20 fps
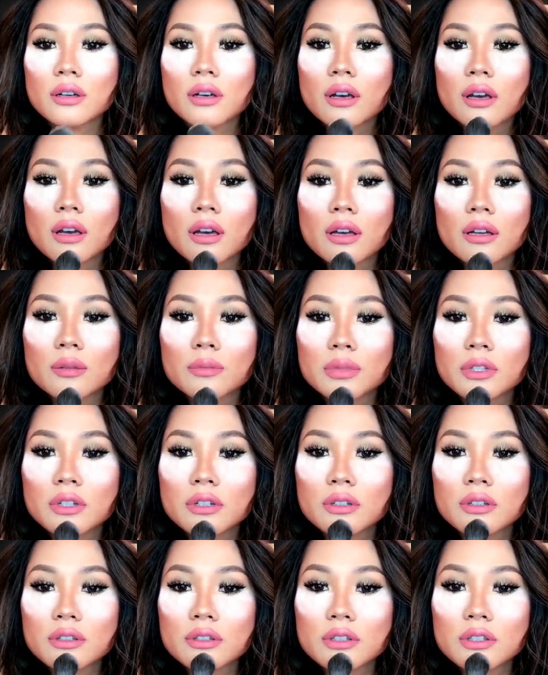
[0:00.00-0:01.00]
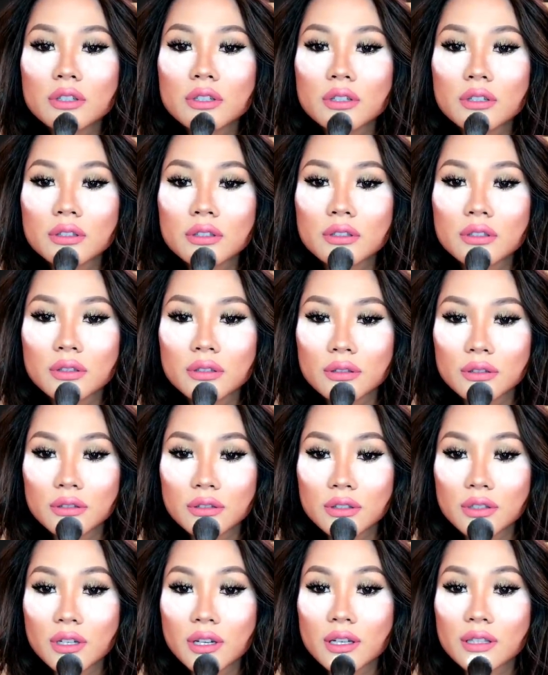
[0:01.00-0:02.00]
and put it on your chin so it
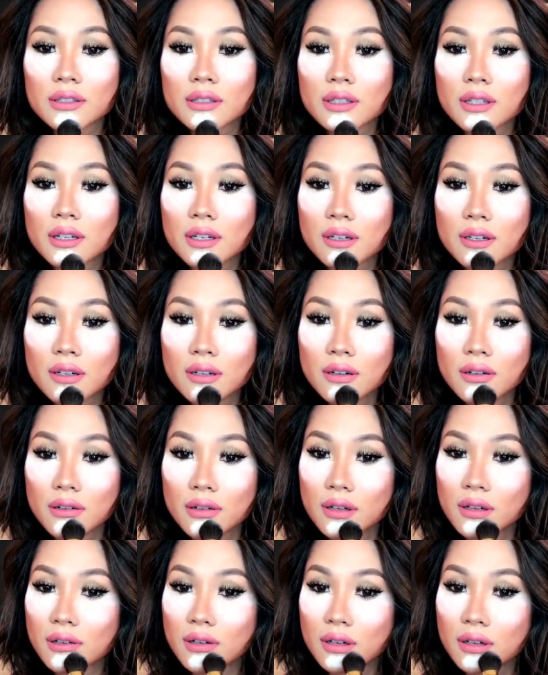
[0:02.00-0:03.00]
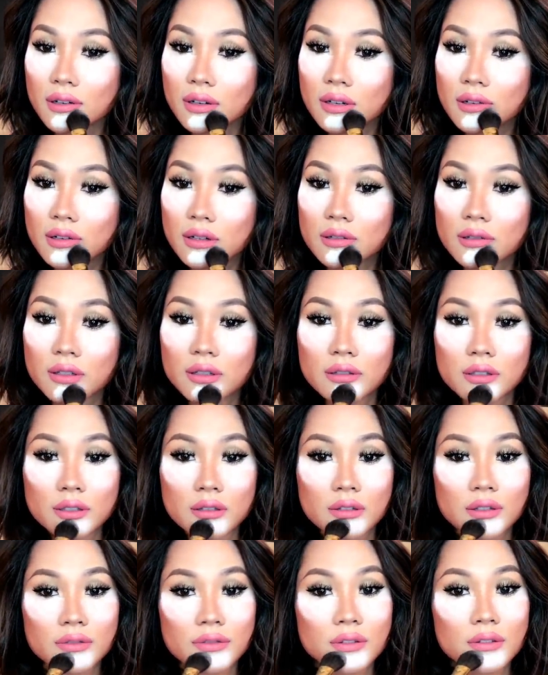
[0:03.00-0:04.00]
stands out. These
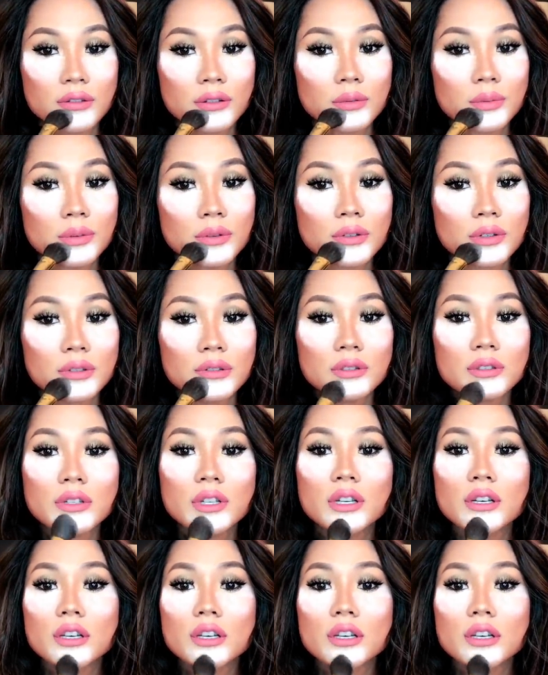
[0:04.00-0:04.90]
are the focal points.